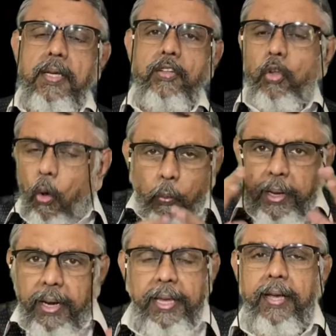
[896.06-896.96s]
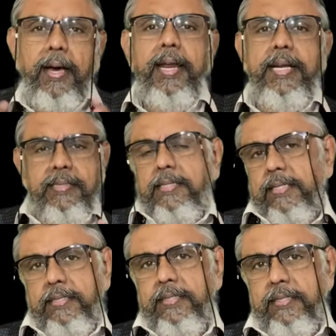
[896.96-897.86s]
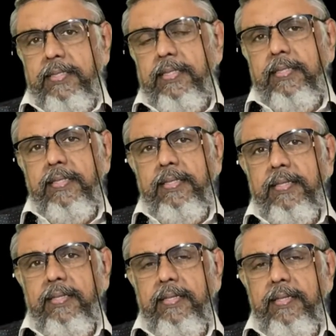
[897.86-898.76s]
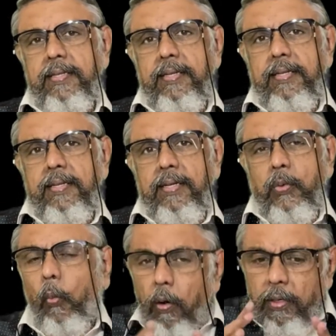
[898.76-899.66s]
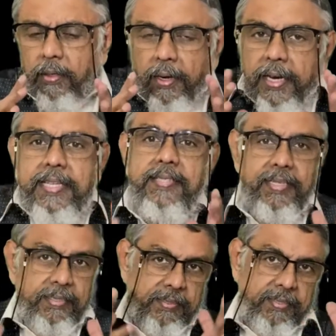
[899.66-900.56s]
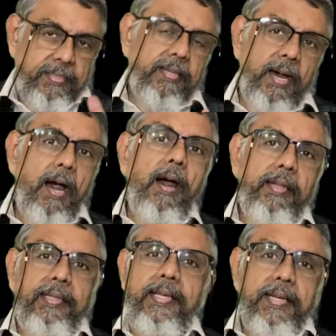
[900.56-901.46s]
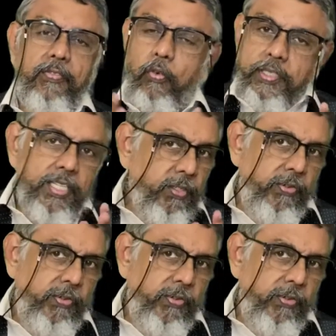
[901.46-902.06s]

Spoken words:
So how can I correct this? What reasons are there for this